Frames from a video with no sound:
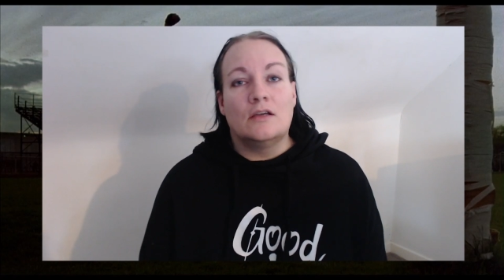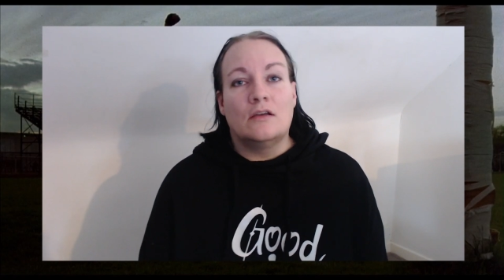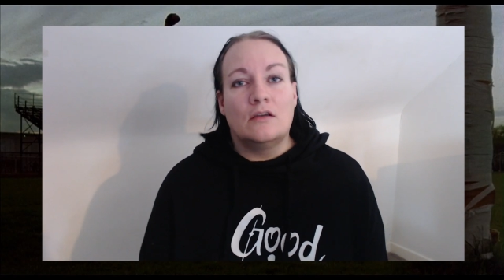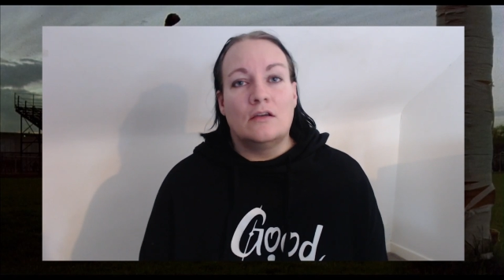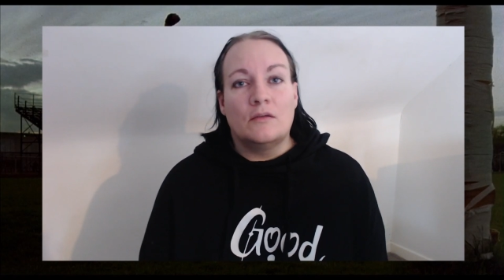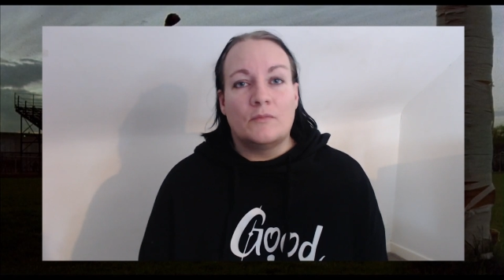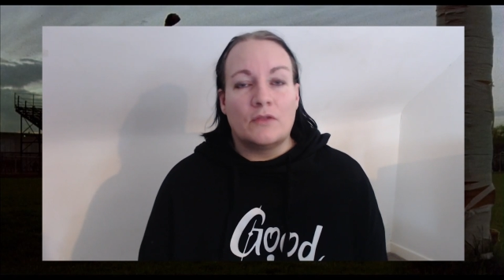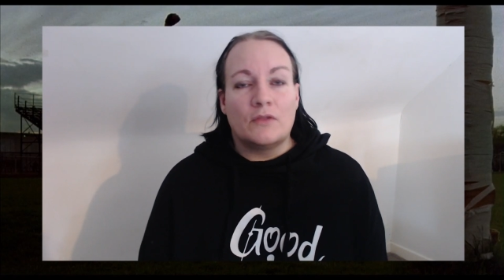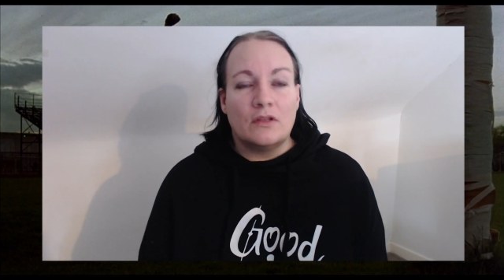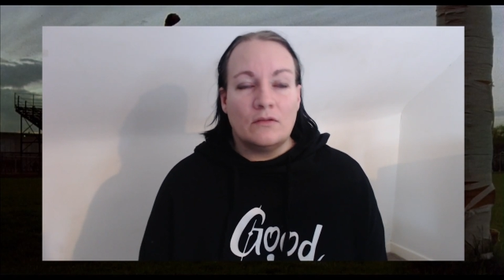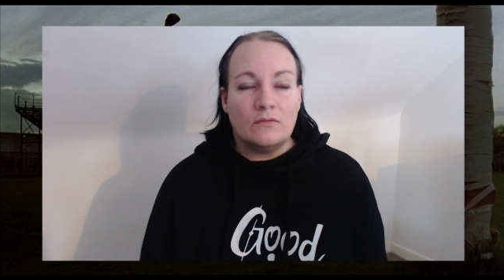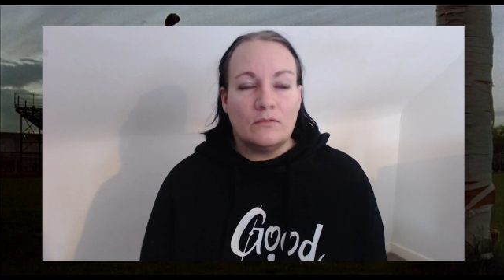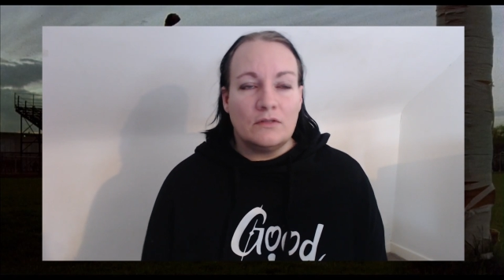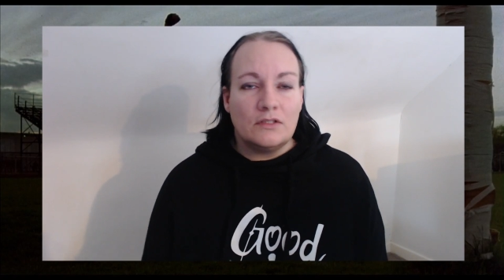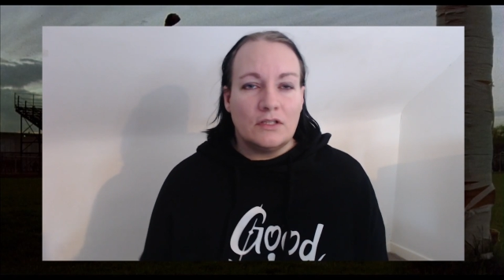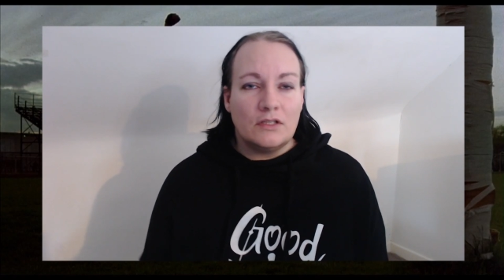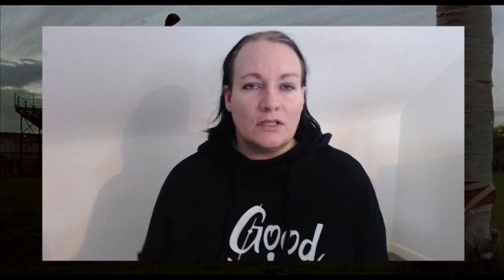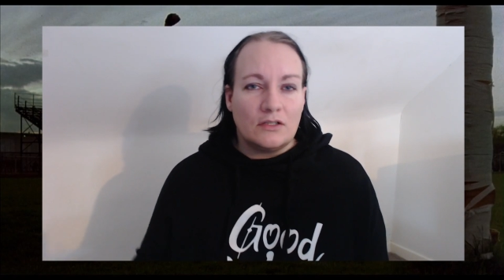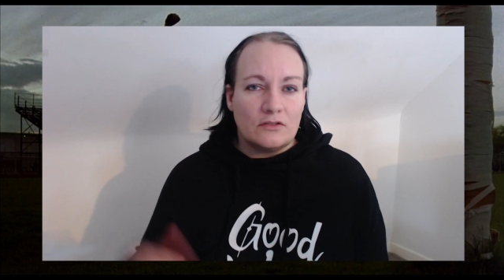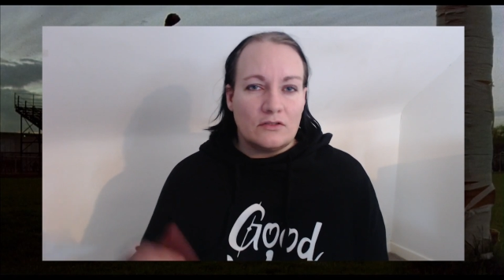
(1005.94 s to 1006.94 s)
But then when
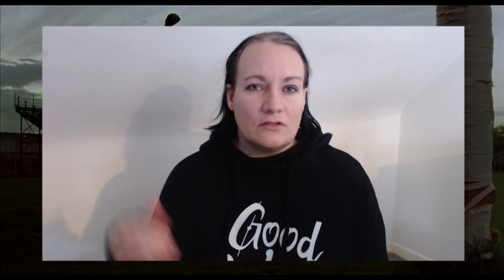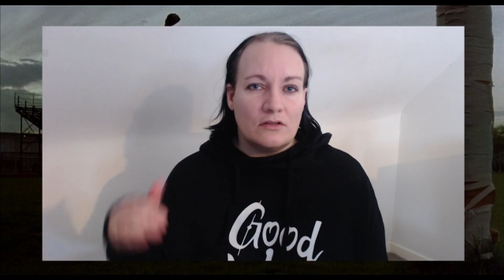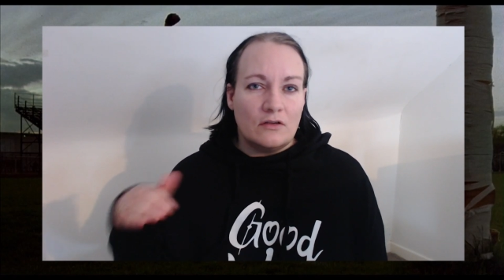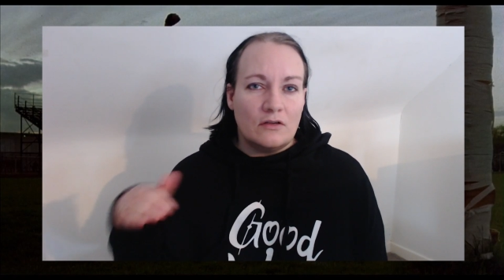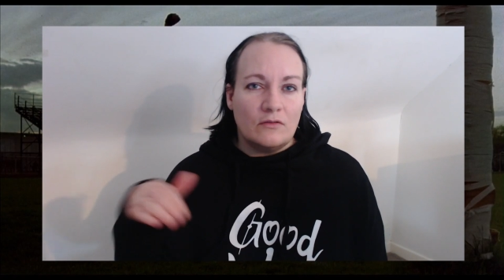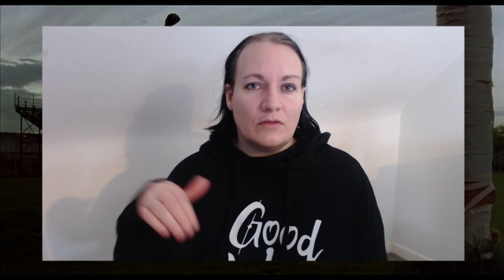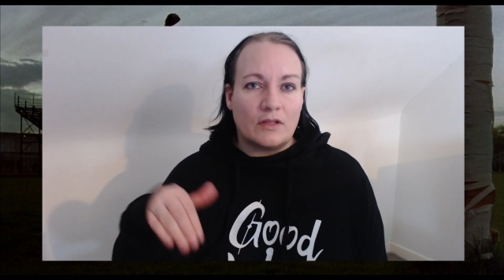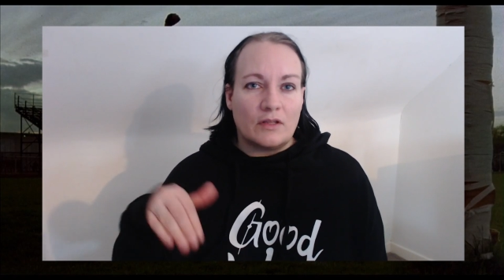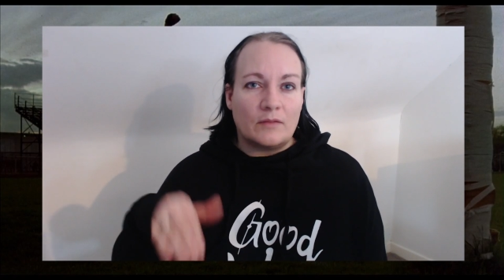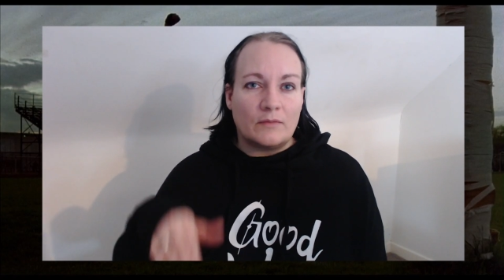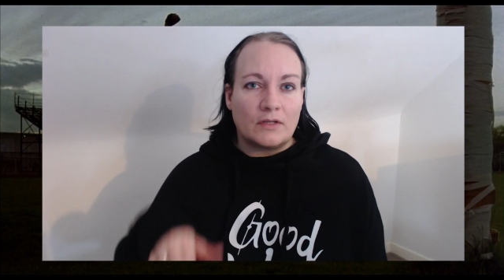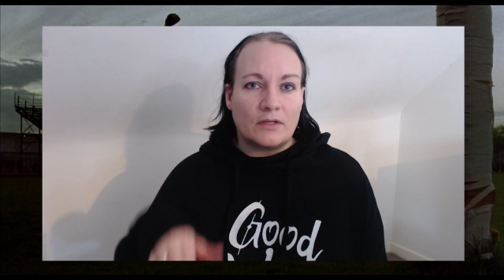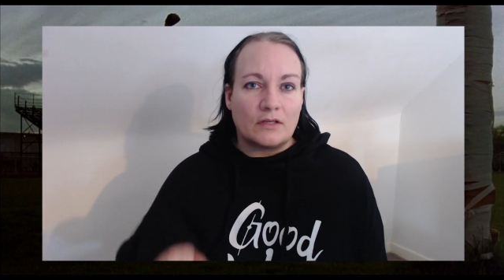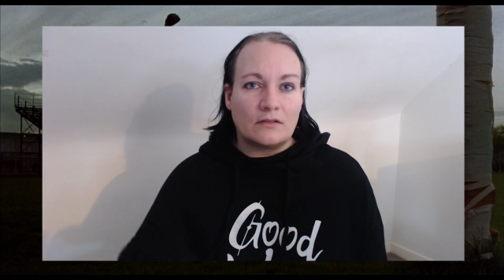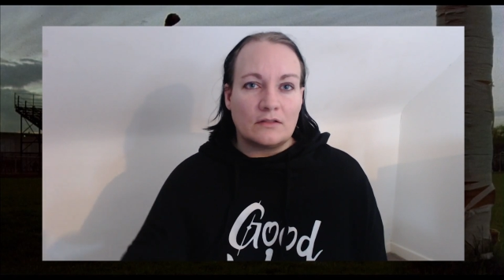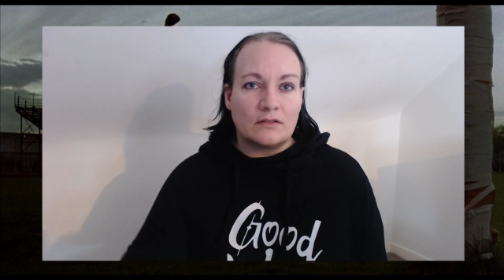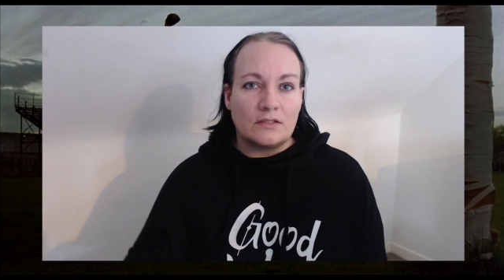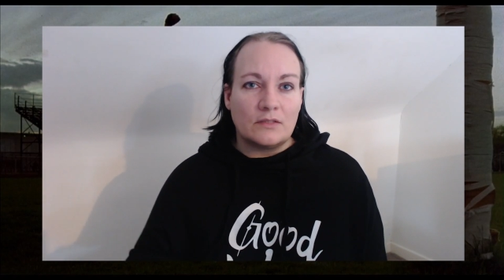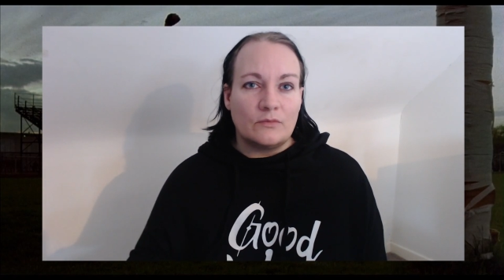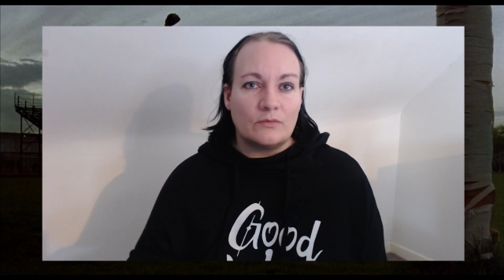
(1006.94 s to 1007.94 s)
you get to know them, like on
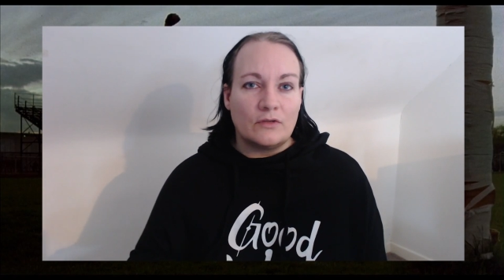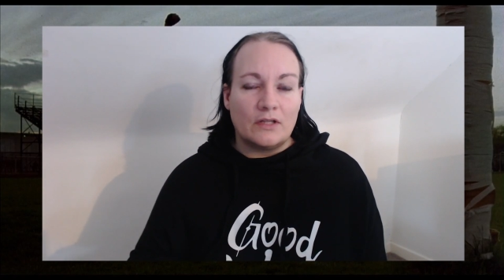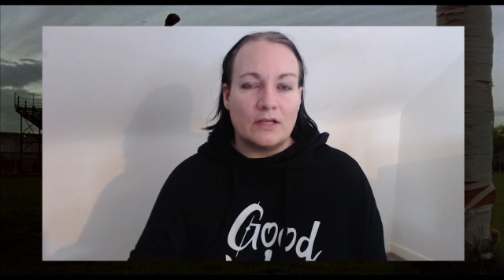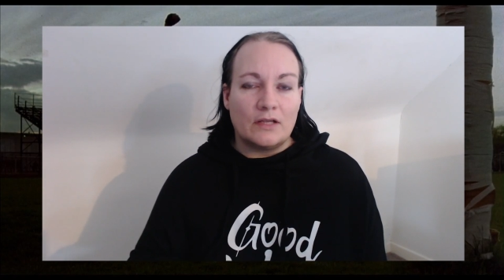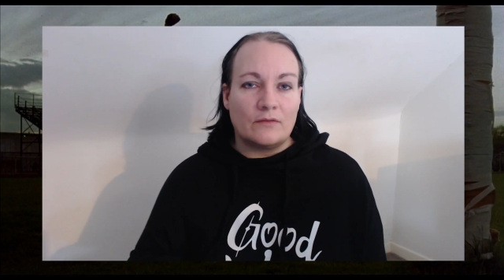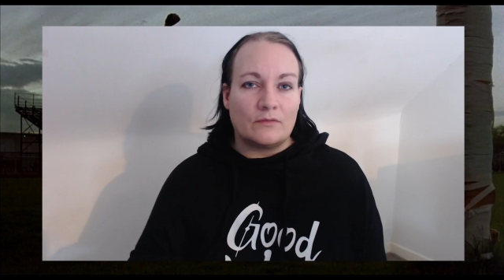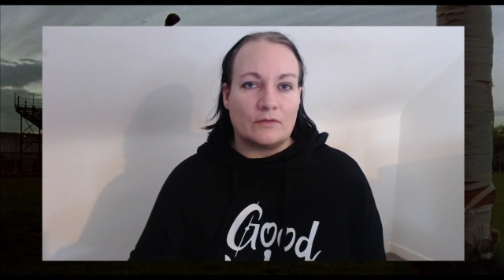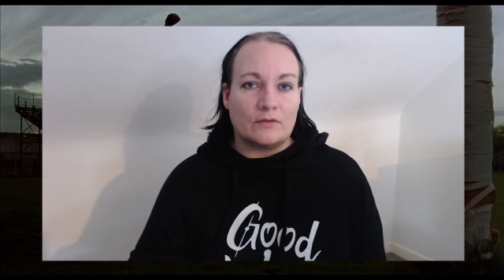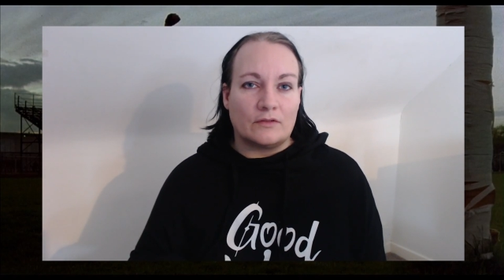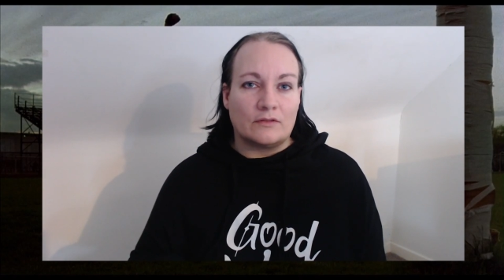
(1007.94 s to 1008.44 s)
a deeper level,